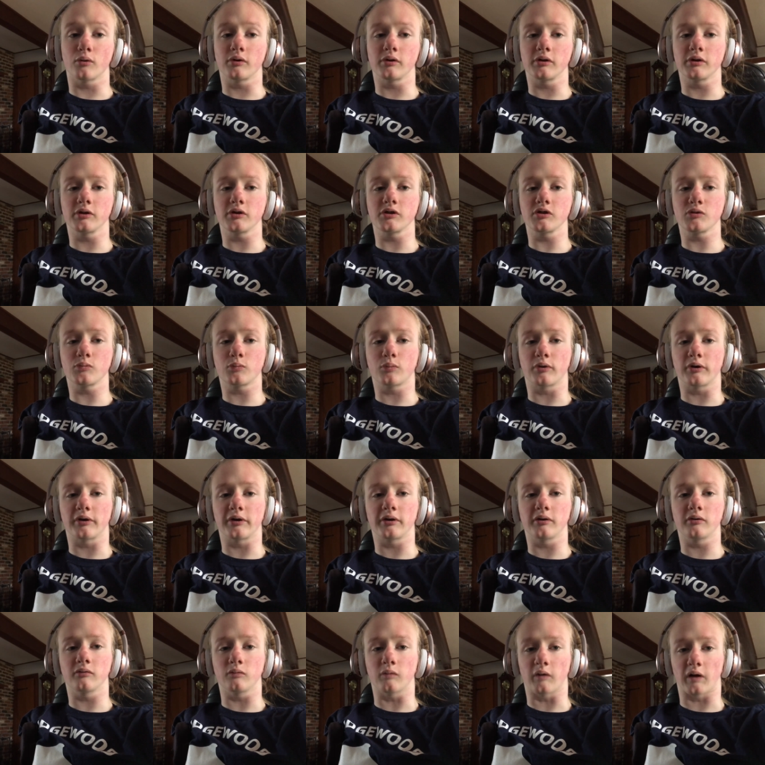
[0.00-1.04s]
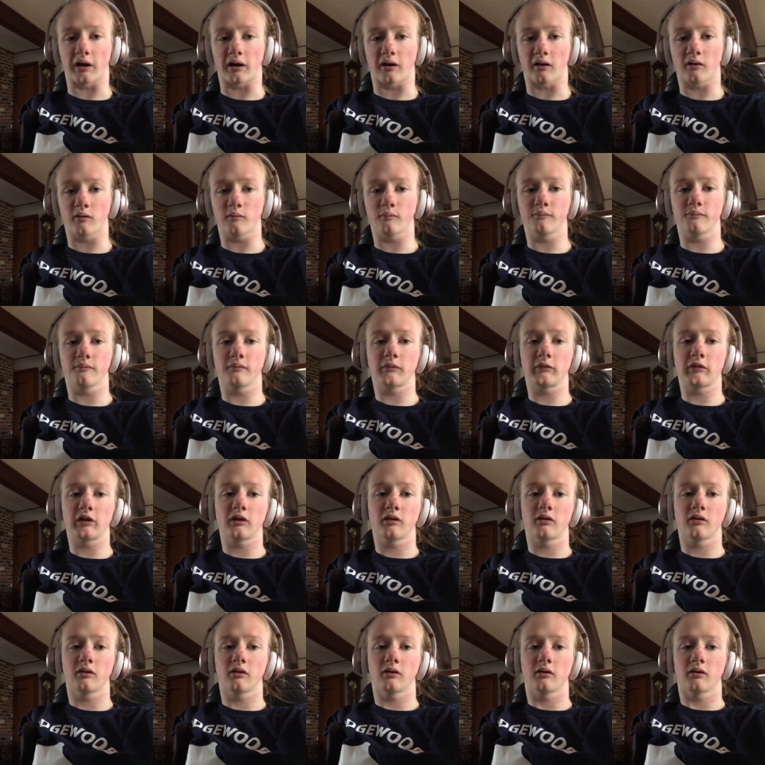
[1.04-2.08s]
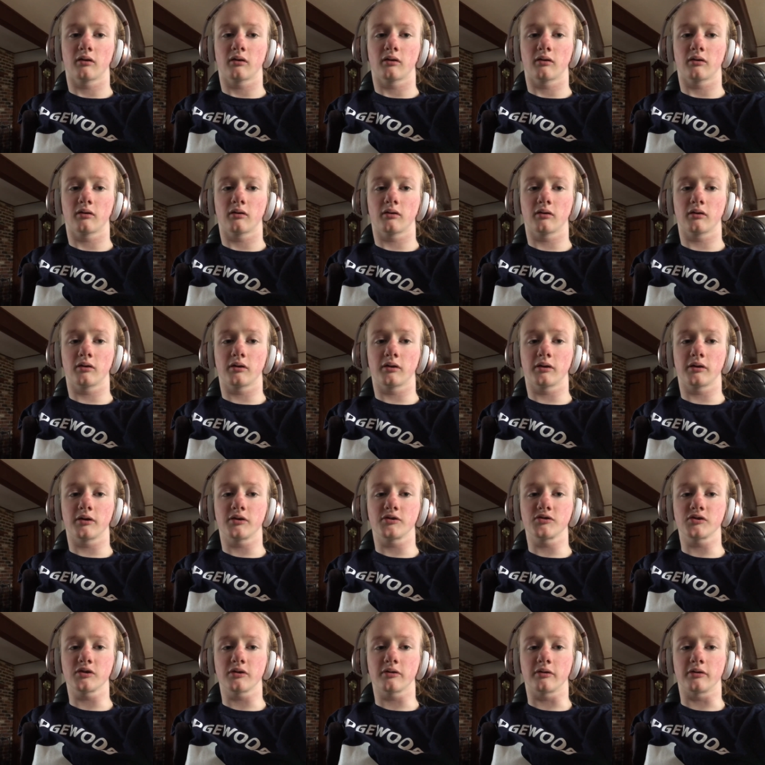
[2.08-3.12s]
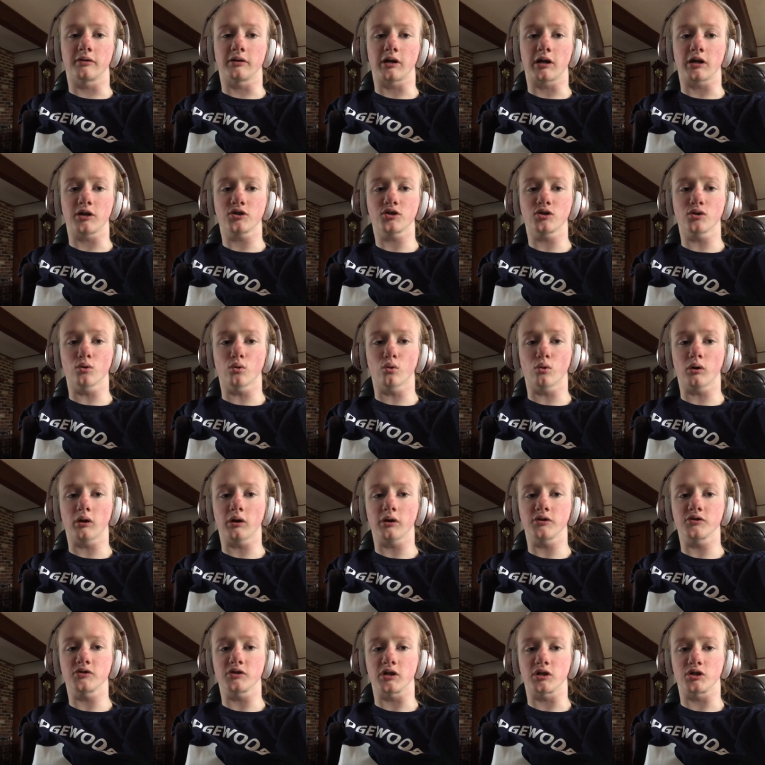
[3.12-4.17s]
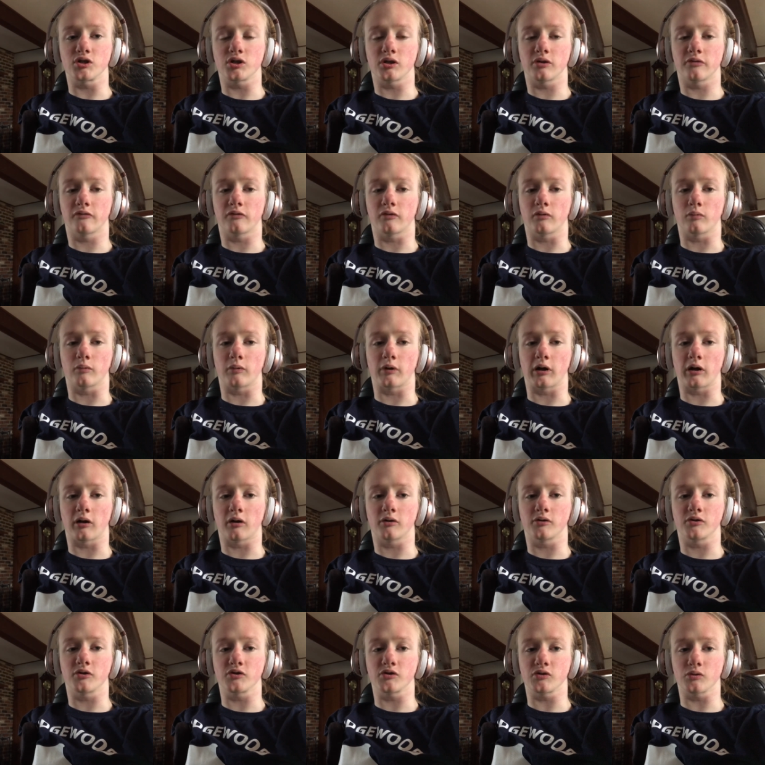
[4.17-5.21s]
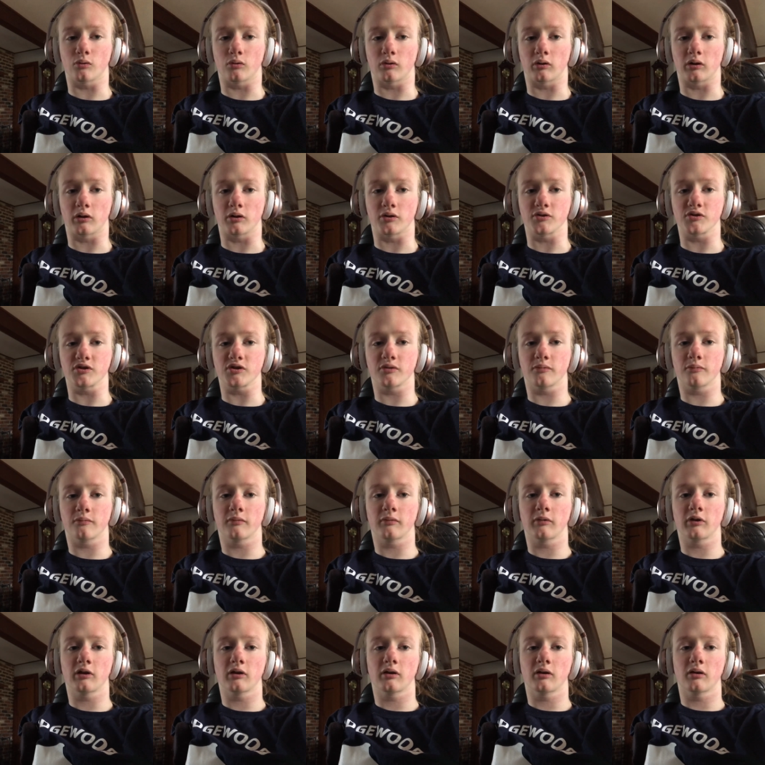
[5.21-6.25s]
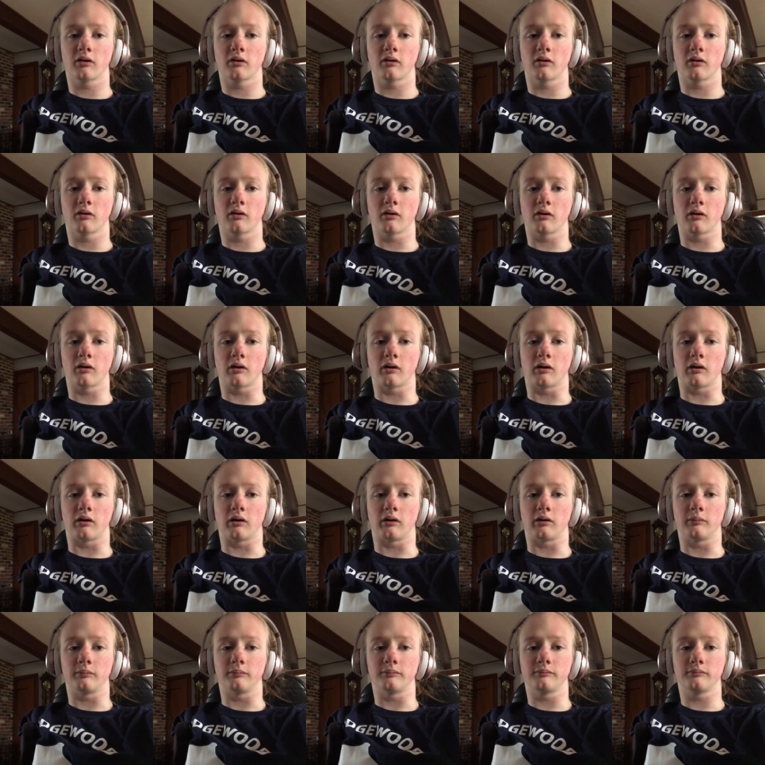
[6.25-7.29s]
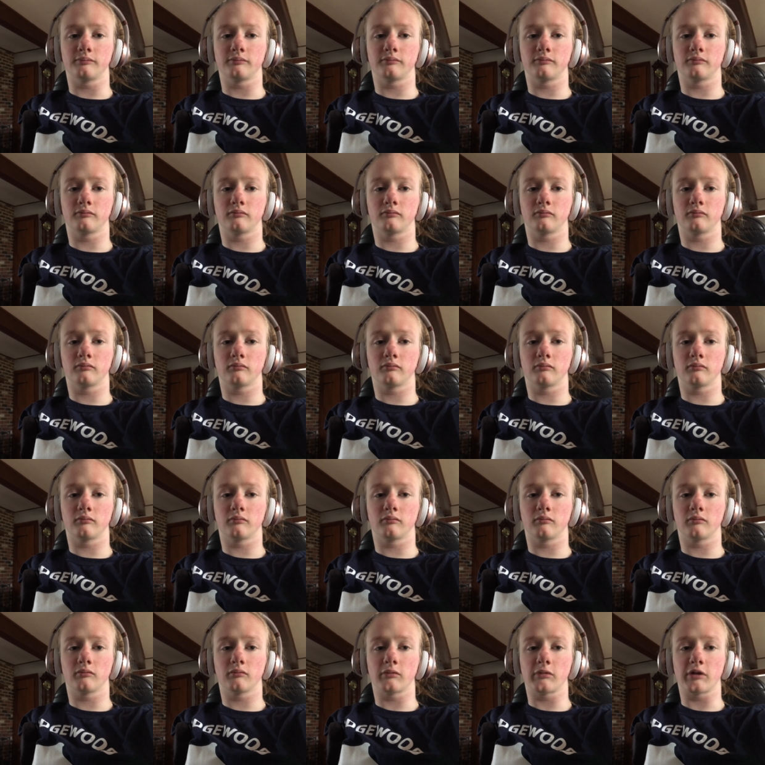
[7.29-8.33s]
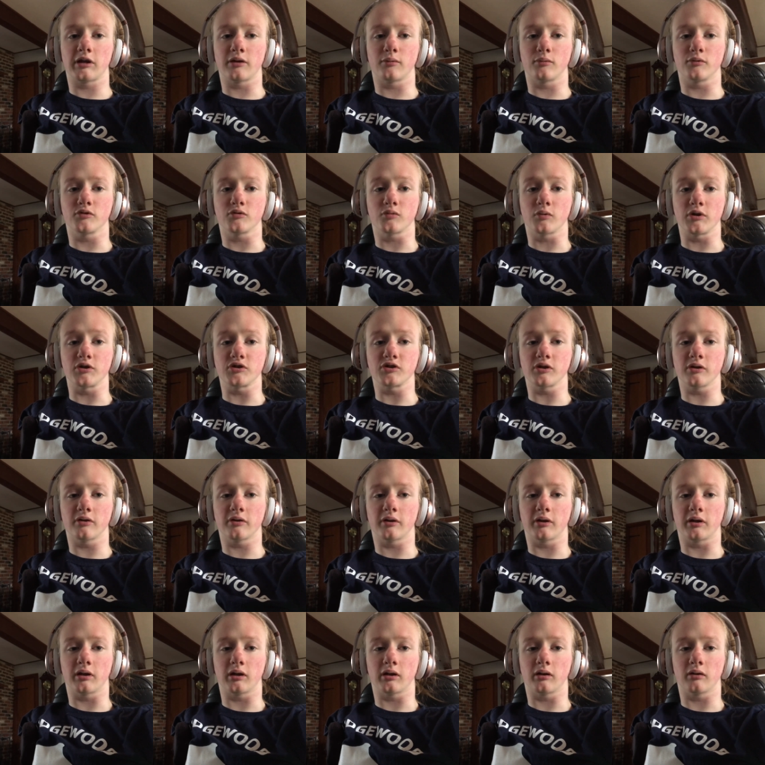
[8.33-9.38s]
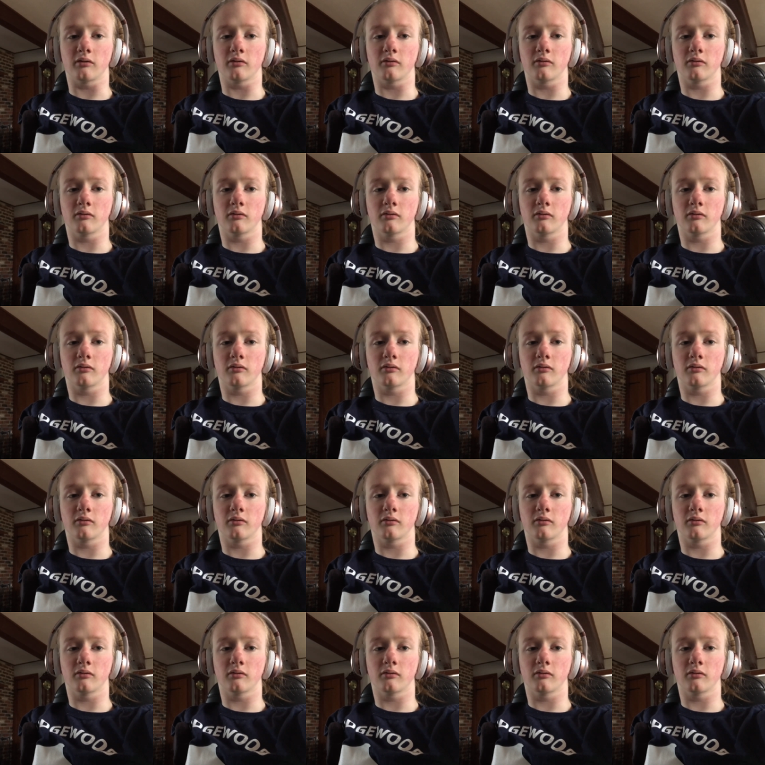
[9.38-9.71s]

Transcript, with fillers: it is pretty rare. It is in the National Organization for Rare Disorders. Um, and it was recently